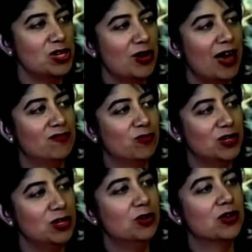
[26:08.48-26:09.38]
when you have to,
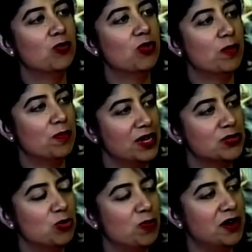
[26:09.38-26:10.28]
when you look at what a
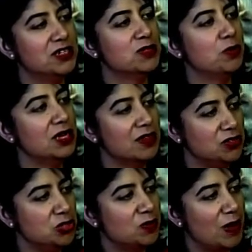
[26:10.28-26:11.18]
political party is putting in the
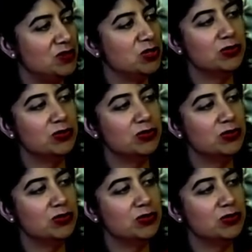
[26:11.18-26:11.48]
newspapers,